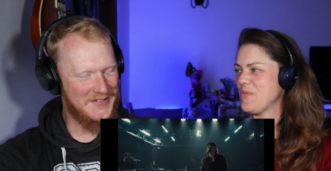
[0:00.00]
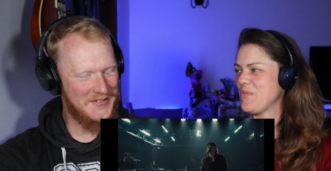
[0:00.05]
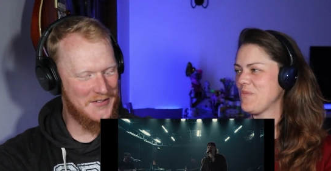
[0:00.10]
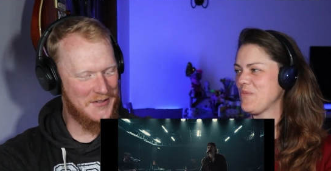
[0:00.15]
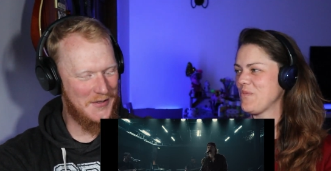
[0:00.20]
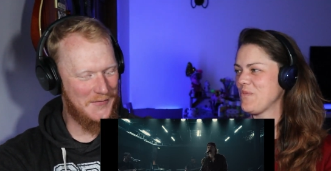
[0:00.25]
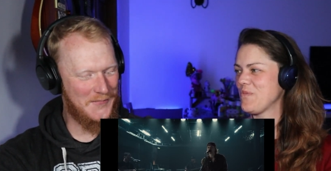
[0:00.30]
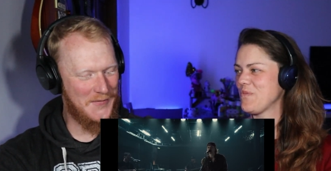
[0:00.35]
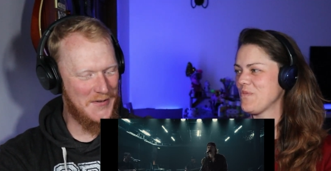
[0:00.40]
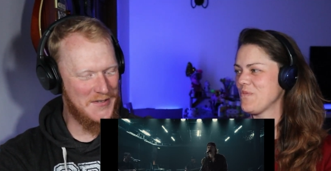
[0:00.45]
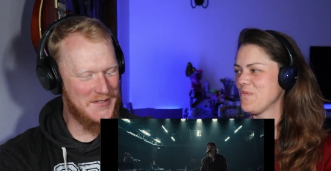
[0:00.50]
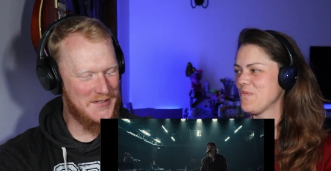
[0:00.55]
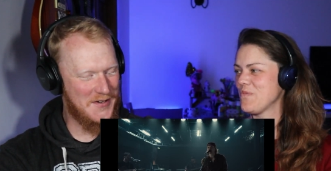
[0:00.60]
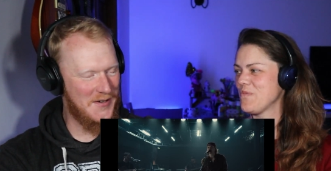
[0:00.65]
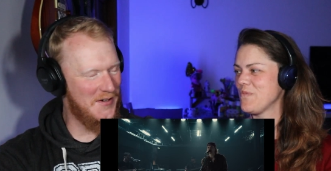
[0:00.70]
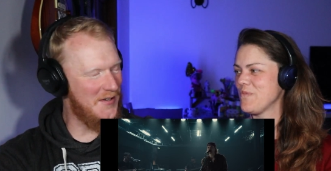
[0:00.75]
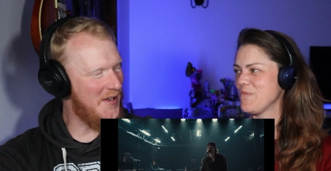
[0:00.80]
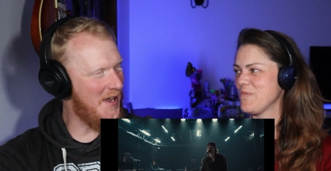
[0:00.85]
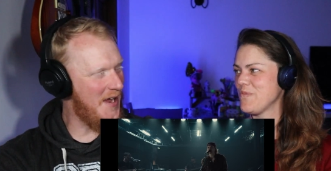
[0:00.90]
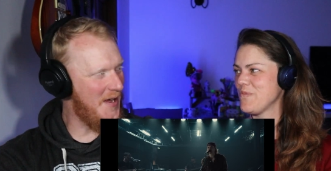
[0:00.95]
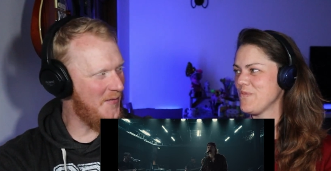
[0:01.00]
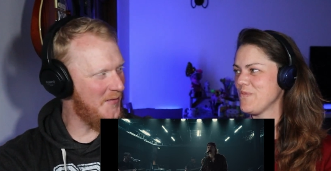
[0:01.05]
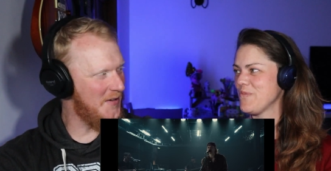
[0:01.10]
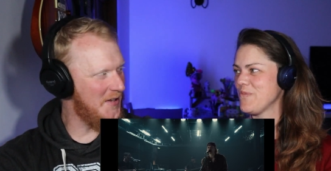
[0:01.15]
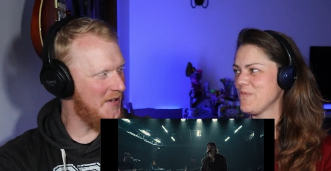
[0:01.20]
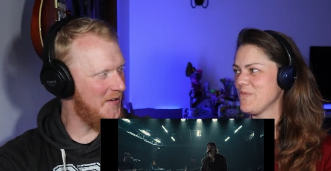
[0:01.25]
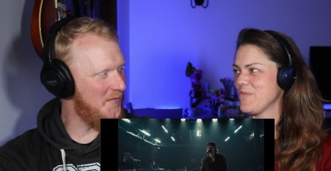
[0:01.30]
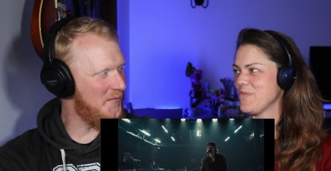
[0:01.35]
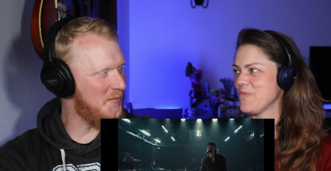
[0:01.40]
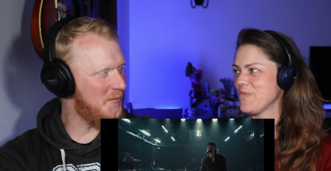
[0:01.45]
Speaker 1: The first girl I ever
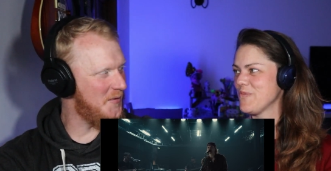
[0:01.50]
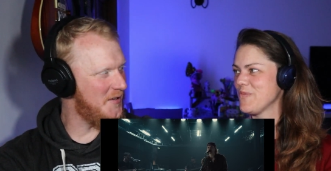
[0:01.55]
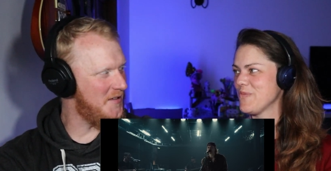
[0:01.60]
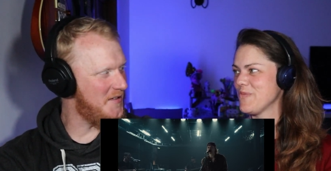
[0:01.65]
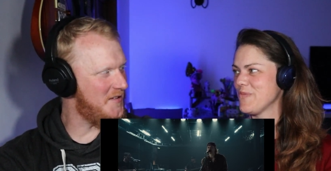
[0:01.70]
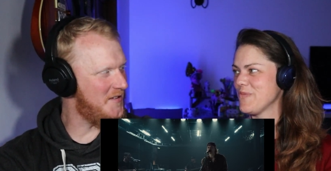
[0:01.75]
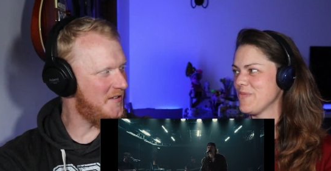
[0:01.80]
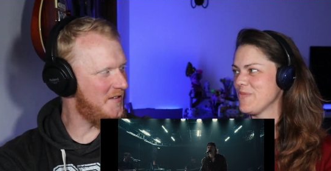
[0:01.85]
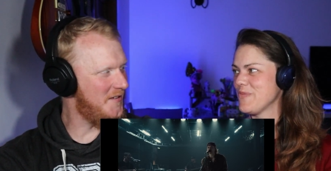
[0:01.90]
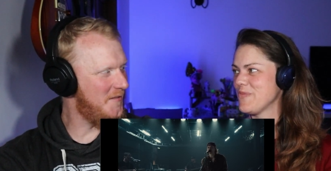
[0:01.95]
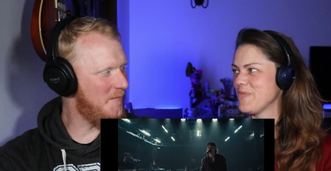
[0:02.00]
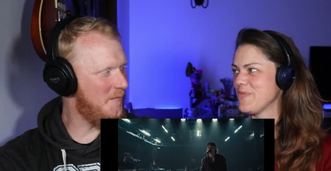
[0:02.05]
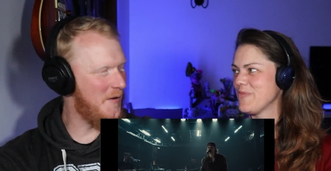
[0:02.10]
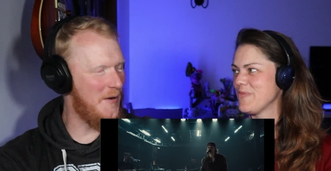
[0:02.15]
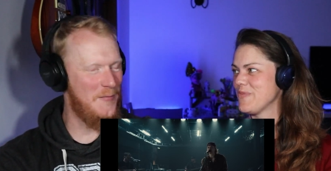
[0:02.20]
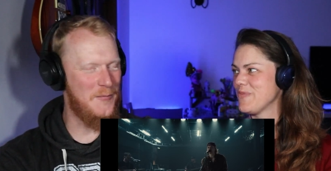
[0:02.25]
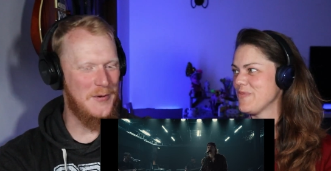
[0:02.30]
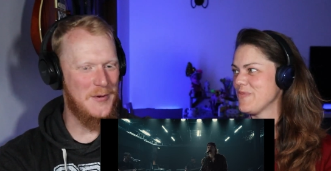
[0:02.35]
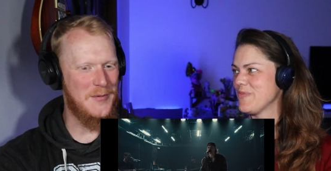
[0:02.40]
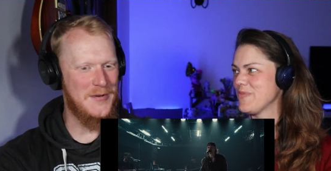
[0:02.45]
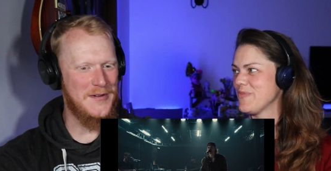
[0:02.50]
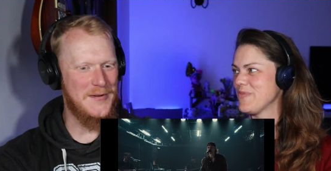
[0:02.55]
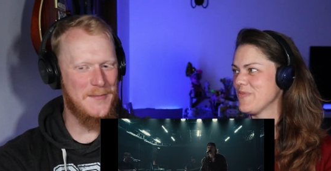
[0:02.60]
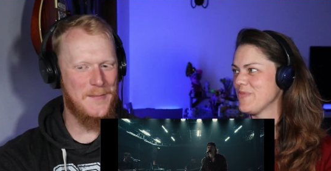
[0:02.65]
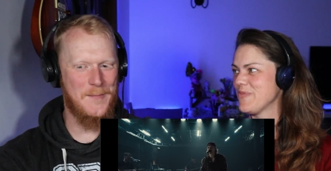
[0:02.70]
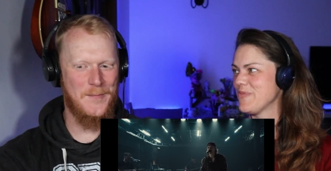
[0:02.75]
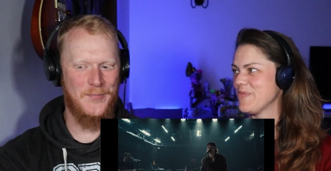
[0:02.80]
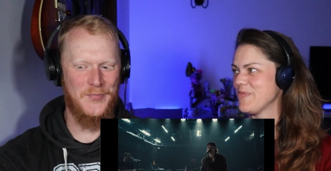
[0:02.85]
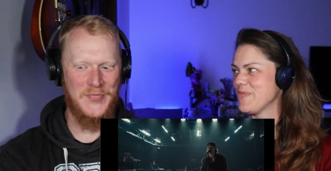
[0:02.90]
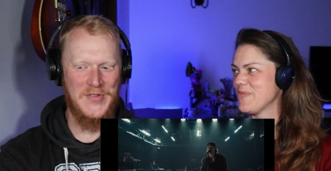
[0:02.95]
lived with when we were
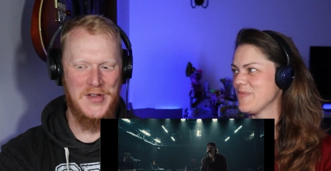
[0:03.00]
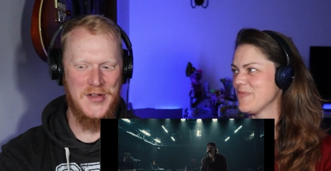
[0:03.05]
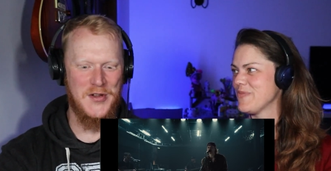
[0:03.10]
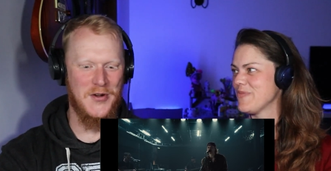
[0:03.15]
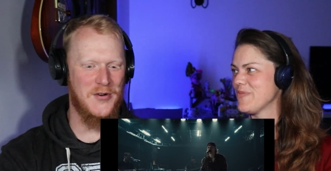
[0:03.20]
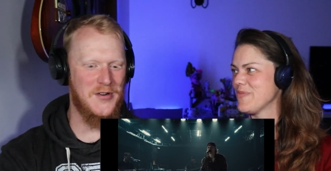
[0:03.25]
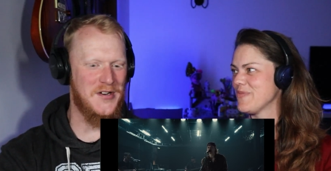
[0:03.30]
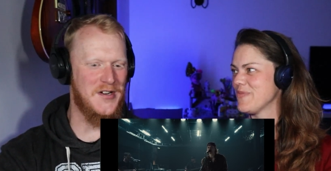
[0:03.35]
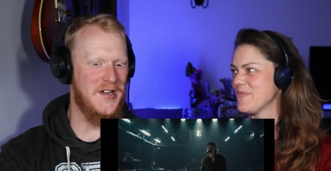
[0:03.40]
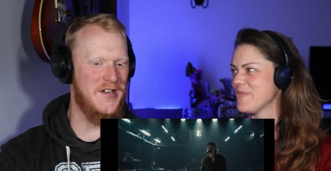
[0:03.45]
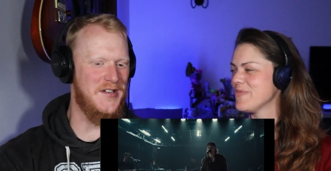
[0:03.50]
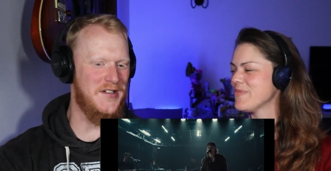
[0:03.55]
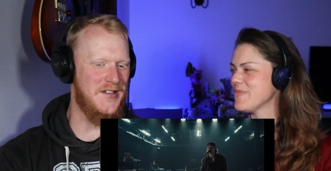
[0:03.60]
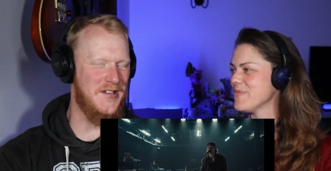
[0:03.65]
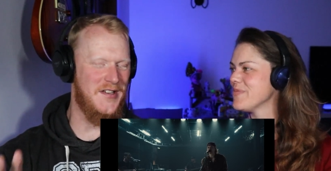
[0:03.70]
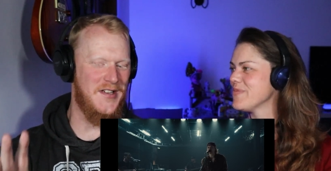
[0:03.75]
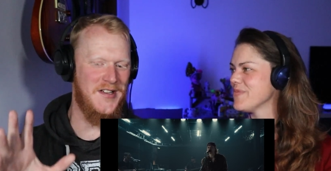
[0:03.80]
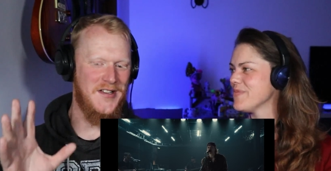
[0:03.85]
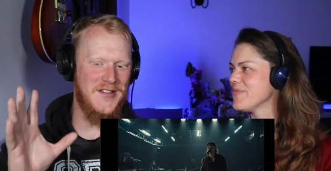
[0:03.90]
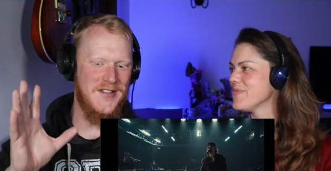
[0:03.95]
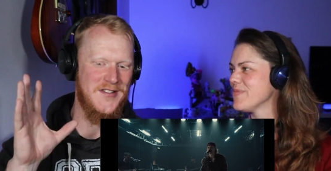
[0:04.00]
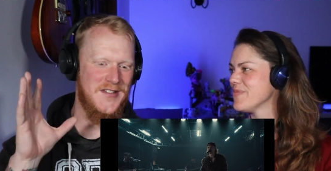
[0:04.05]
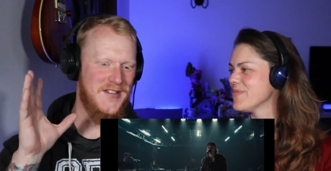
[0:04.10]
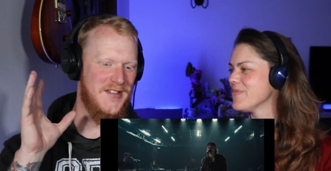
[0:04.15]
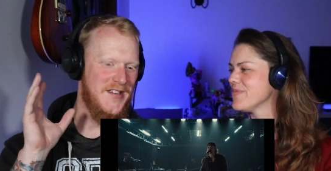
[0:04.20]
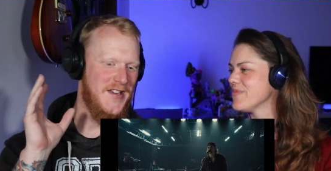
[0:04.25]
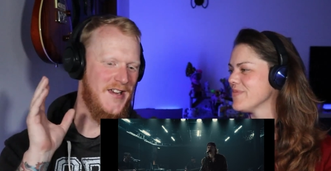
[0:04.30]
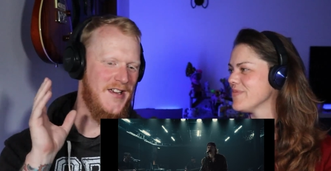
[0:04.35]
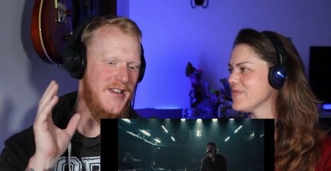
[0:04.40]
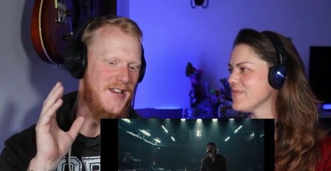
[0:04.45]
younger and
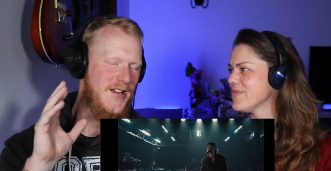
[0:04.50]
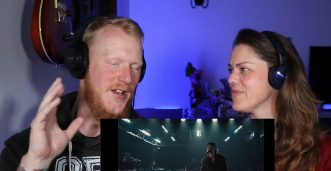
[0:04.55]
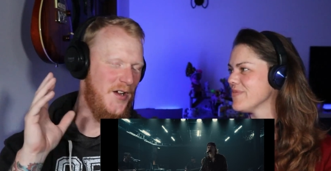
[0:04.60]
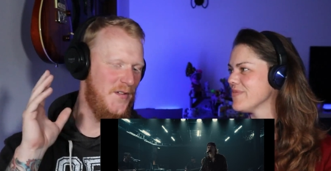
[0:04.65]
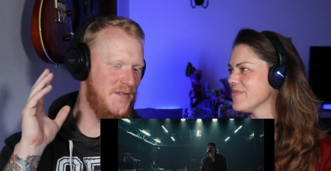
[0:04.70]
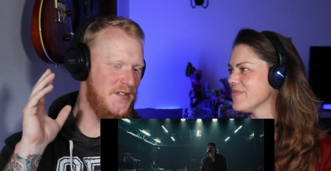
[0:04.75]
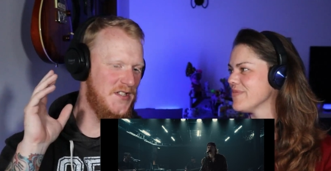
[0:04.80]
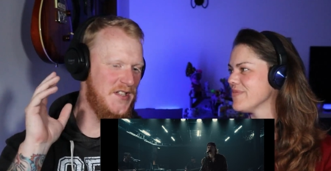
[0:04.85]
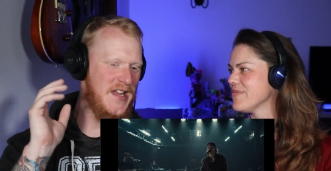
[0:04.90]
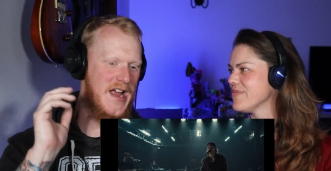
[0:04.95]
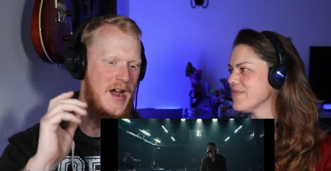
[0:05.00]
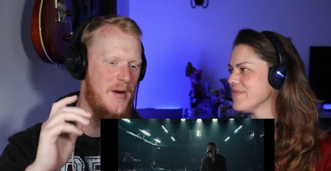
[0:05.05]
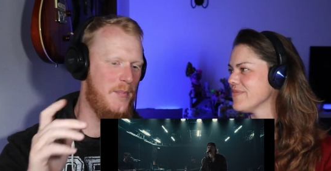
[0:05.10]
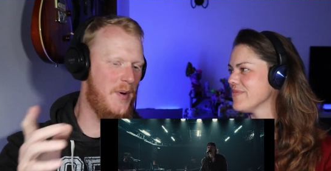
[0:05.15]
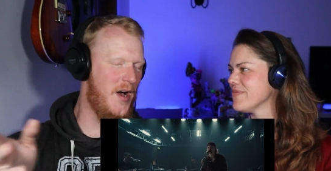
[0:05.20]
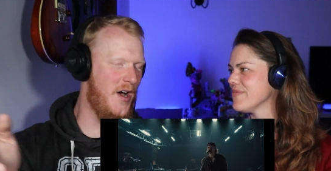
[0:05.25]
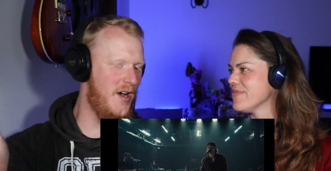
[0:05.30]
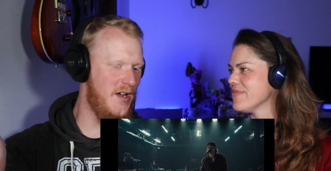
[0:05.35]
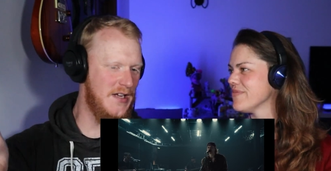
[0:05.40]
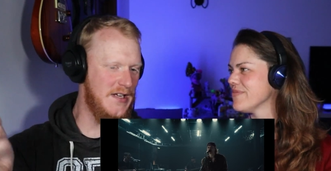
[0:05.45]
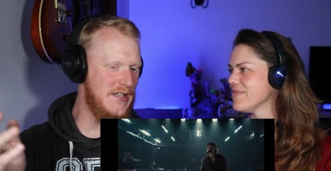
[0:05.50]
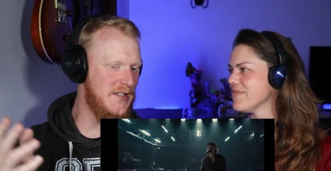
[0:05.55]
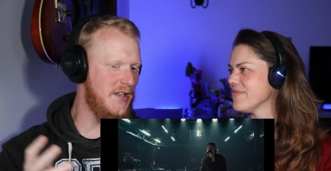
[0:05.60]
obviously out partying